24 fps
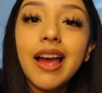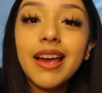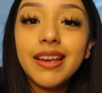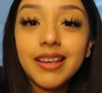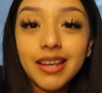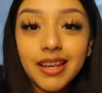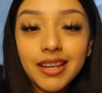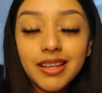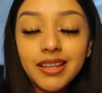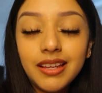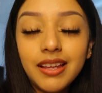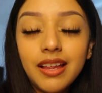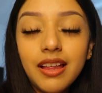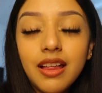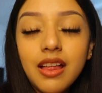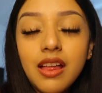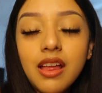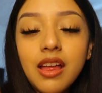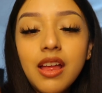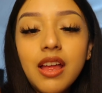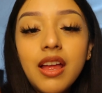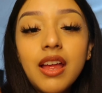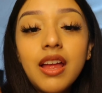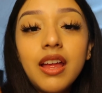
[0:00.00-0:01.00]
I ate
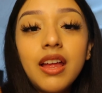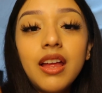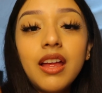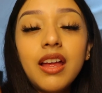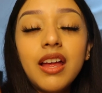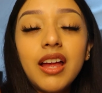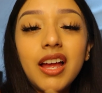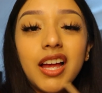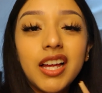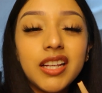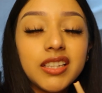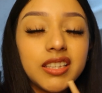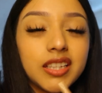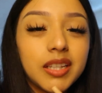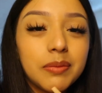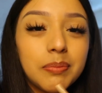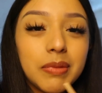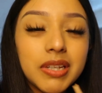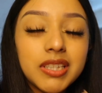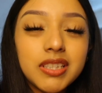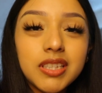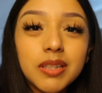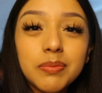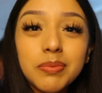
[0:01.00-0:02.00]
and they
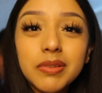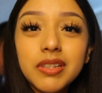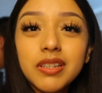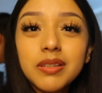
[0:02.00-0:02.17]
messed up a